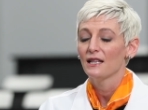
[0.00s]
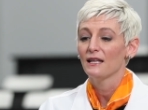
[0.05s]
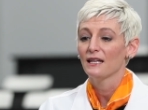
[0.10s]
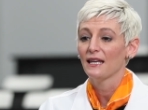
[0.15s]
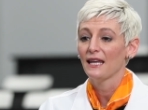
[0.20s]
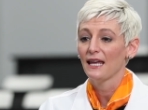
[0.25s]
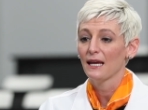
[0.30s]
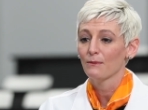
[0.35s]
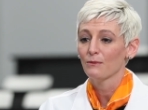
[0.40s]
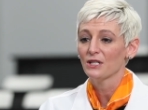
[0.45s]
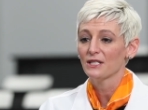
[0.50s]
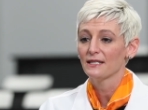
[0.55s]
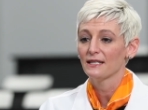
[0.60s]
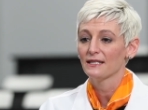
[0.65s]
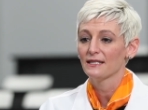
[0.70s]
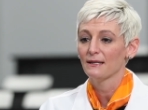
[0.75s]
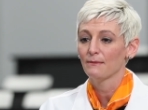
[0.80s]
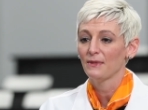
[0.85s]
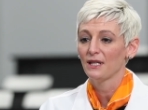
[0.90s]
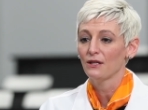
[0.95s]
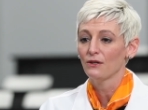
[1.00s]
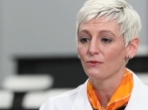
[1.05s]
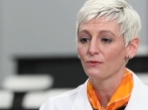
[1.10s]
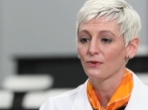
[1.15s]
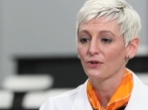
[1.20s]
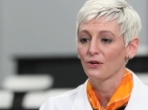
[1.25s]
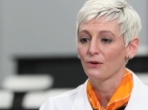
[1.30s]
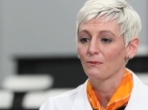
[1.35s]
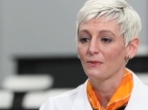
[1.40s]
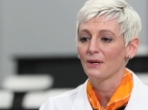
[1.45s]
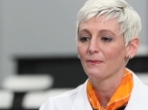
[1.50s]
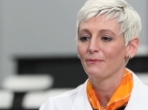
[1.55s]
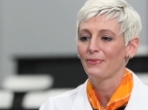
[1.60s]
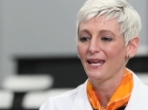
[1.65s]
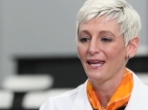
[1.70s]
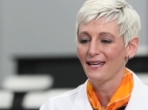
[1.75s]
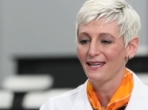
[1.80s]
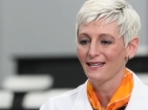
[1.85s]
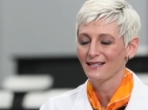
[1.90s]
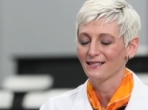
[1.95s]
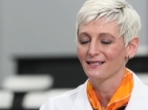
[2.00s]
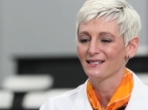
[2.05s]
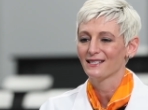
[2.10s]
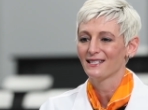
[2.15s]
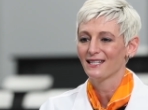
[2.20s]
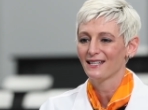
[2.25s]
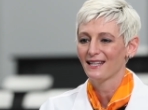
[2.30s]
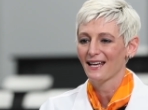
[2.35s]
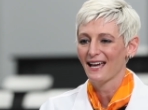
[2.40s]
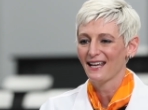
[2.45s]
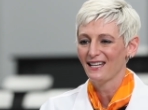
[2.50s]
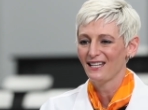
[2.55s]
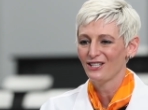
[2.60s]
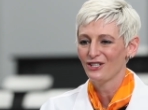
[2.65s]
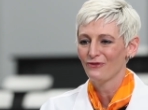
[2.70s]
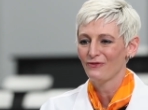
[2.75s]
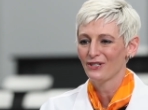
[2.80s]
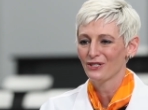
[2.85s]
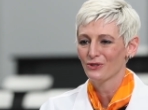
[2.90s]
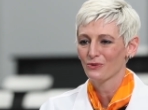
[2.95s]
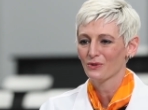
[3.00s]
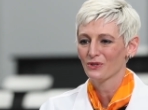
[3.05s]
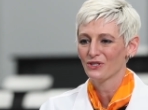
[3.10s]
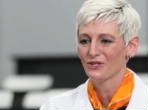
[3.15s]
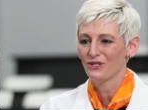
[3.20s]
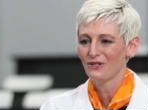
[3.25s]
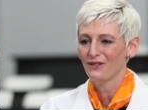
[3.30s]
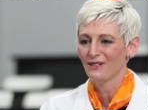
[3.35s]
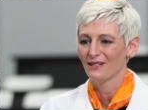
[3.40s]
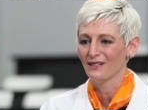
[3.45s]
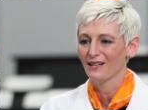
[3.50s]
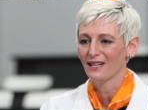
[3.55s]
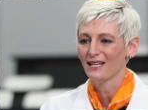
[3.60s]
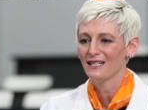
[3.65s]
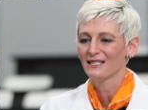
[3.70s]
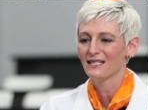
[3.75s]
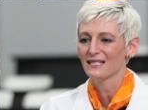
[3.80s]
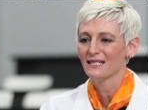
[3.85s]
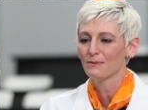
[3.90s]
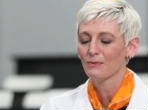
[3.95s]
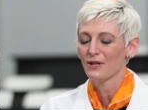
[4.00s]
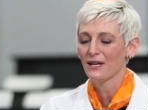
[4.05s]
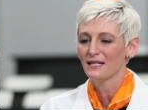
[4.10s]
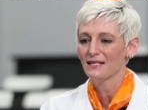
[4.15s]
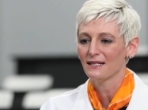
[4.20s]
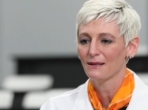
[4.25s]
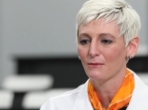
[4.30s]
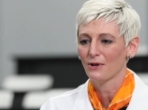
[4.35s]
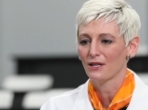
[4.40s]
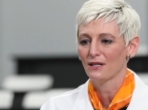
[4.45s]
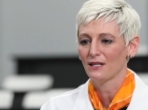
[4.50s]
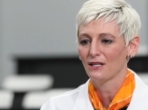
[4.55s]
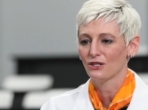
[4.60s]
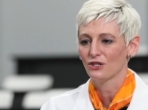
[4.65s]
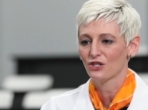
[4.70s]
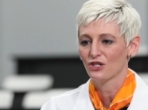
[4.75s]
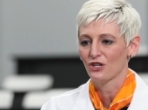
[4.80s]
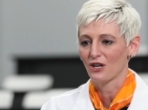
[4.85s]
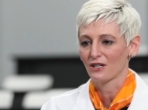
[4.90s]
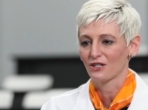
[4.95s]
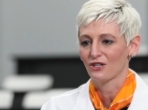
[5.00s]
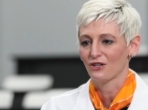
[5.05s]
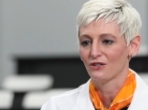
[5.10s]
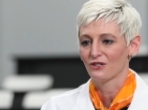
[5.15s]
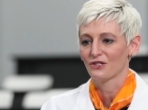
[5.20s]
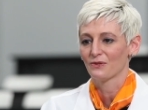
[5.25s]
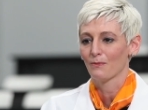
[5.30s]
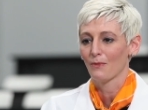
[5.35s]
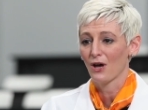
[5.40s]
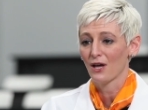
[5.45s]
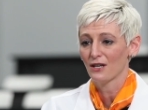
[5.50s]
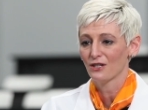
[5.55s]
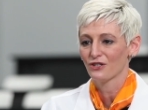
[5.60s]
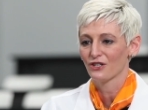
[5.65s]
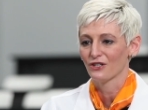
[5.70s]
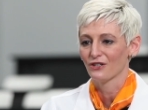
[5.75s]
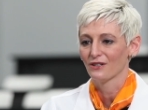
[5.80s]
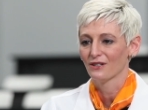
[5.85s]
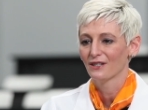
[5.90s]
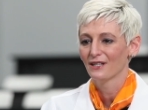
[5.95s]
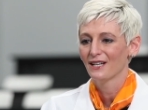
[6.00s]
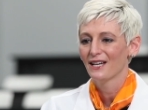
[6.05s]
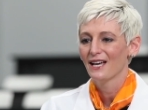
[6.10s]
the camera system in the room pans to that individual student and displays them on the instructor's monitor.